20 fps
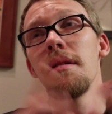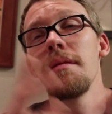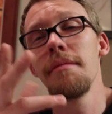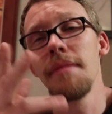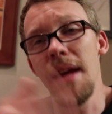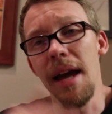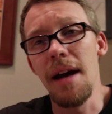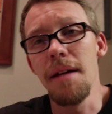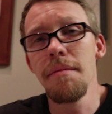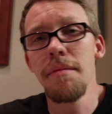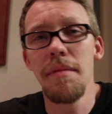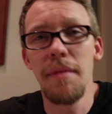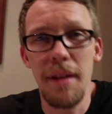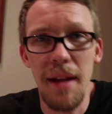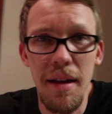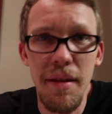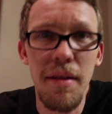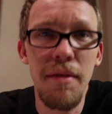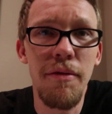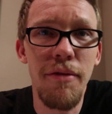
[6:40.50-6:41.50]
yeah,
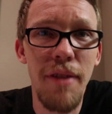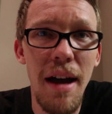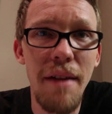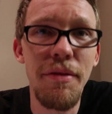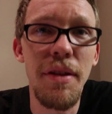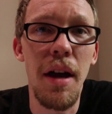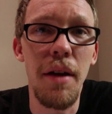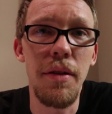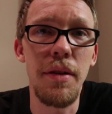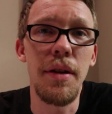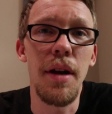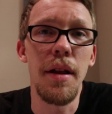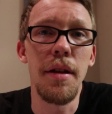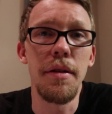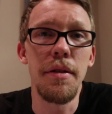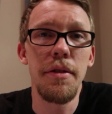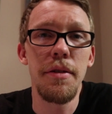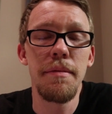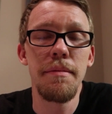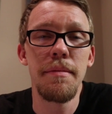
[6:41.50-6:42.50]
less than $5,000.
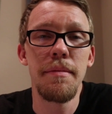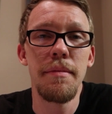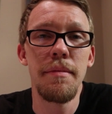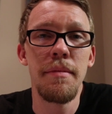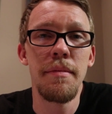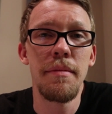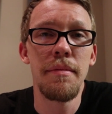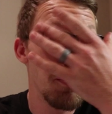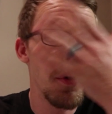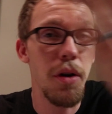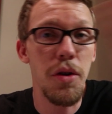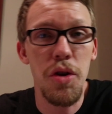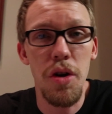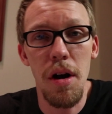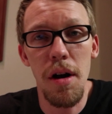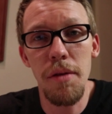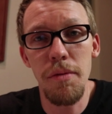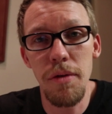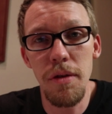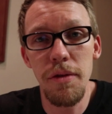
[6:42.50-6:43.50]
Brush
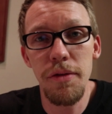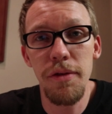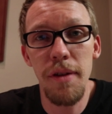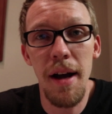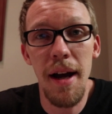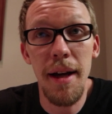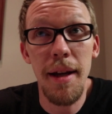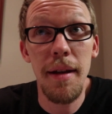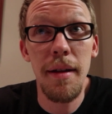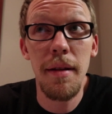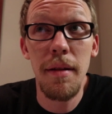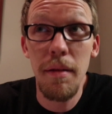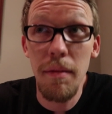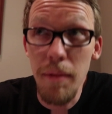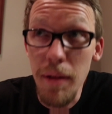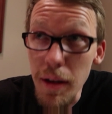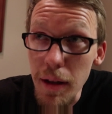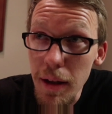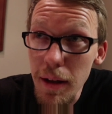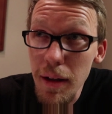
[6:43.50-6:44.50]
guard roof rack,
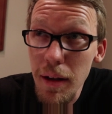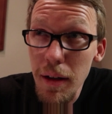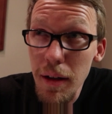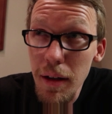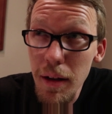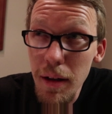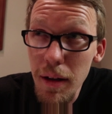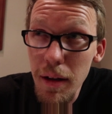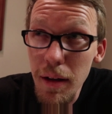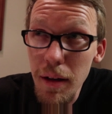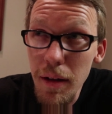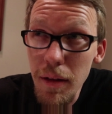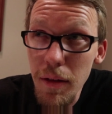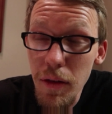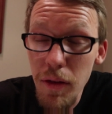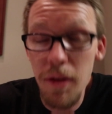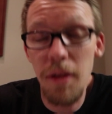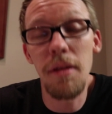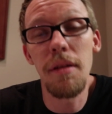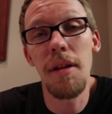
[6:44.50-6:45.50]

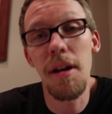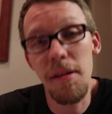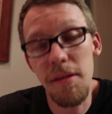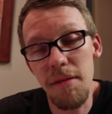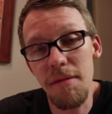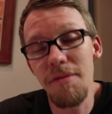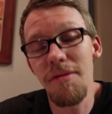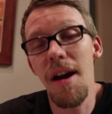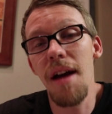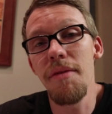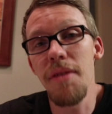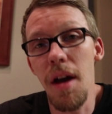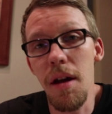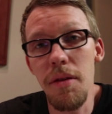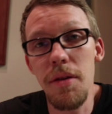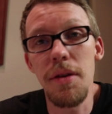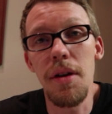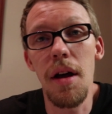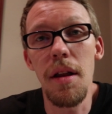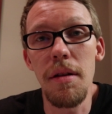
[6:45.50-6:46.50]
still less than
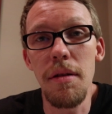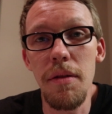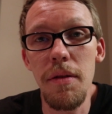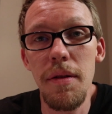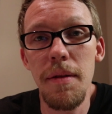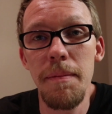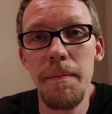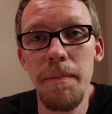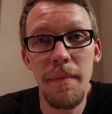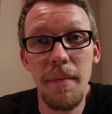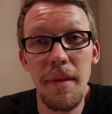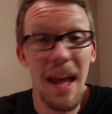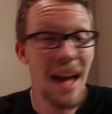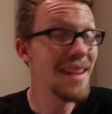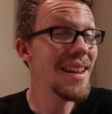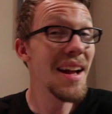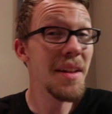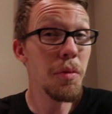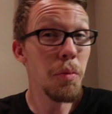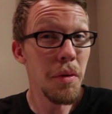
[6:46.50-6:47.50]
$5,000.
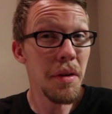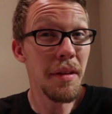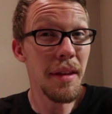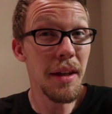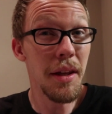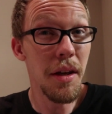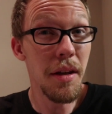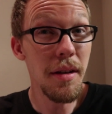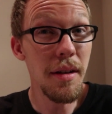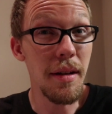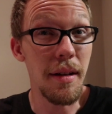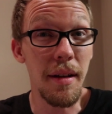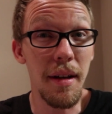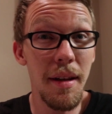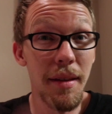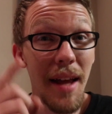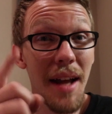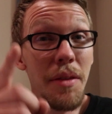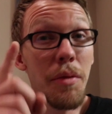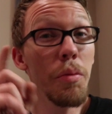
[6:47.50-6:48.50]
And that's really good.
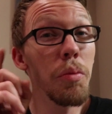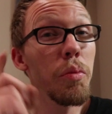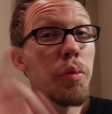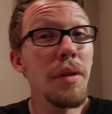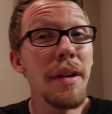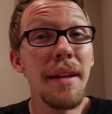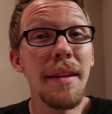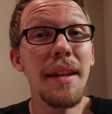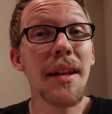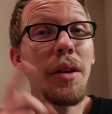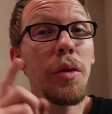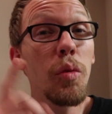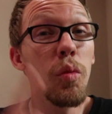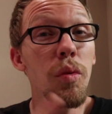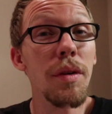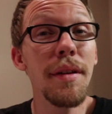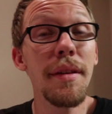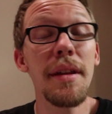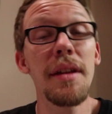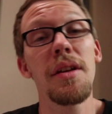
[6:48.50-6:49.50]
That's
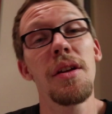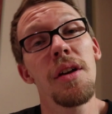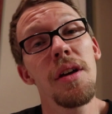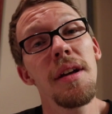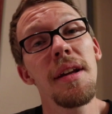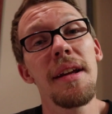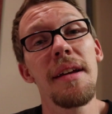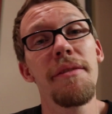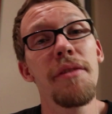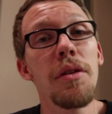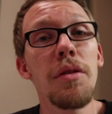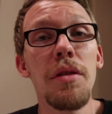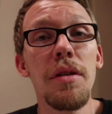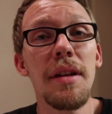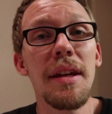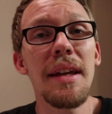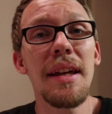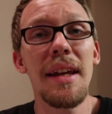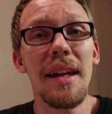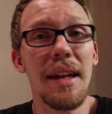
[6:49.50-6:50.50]
really good if you're
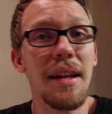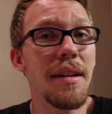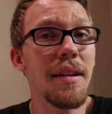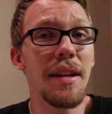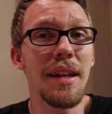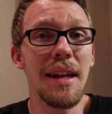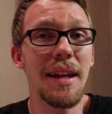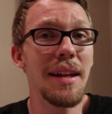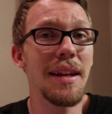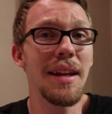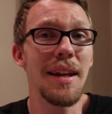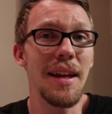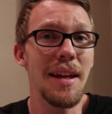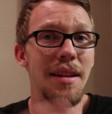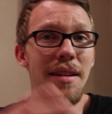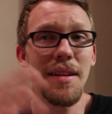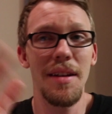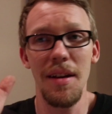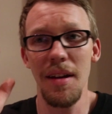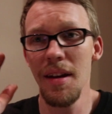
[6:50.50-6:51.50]
looking into getting
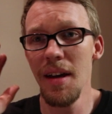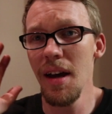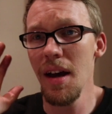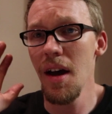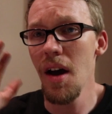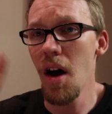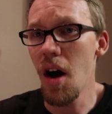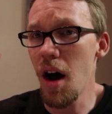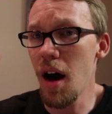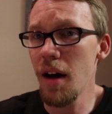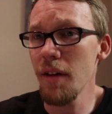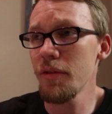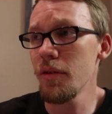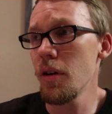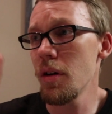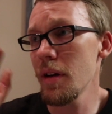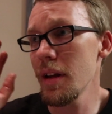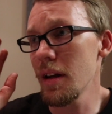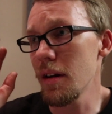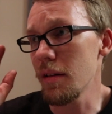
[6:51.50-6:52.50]
into
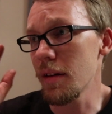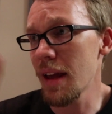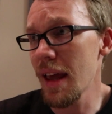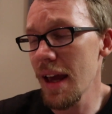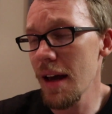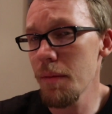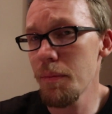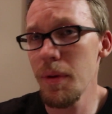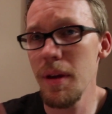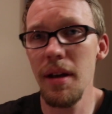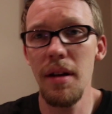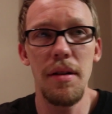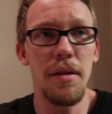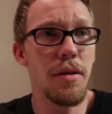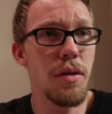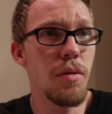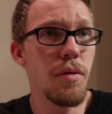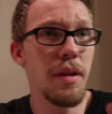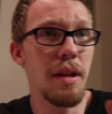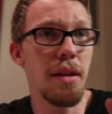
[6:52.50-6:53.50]
off-roading or camping and
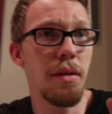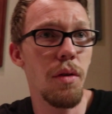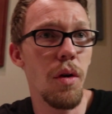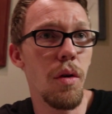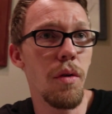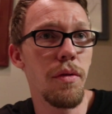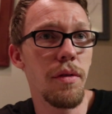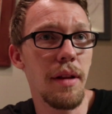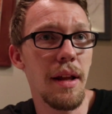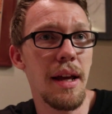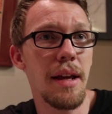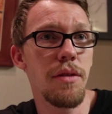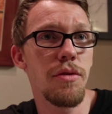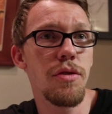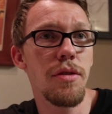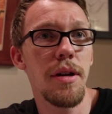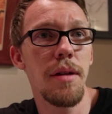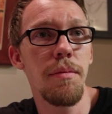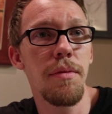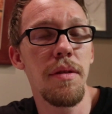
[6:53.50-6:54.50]
doing these overland
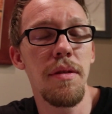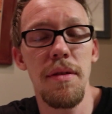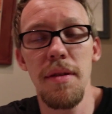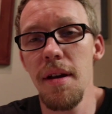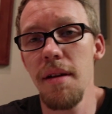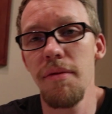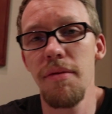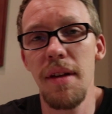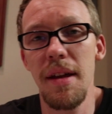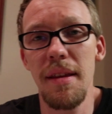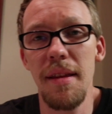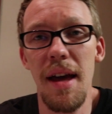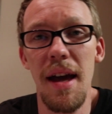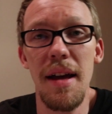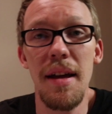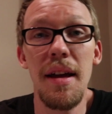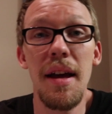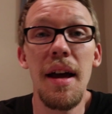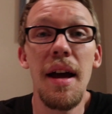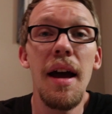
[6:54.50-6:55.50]
trips and stuff like
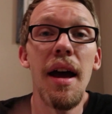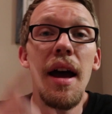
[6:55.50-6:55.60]
that.